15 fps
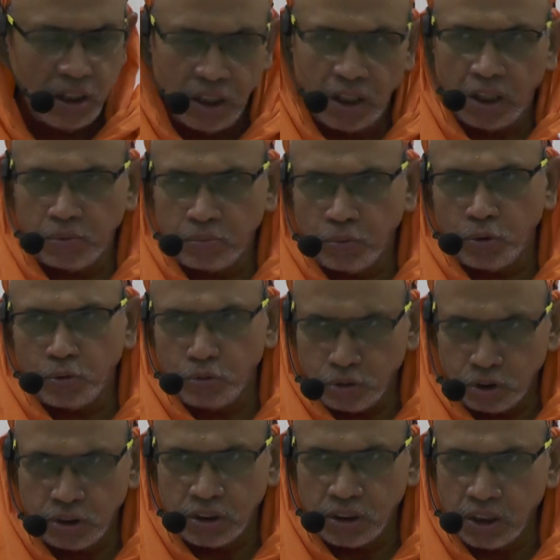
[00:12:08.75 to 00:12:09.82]
A lot more
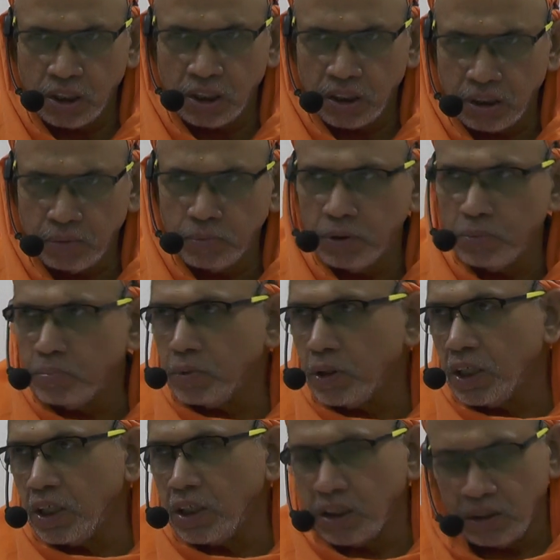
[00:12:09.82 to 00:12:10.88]
questions, I'll keep them
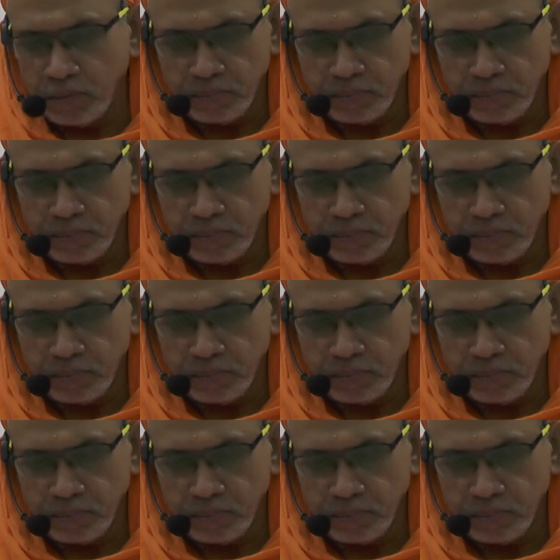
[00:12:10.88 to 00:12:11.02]
pending.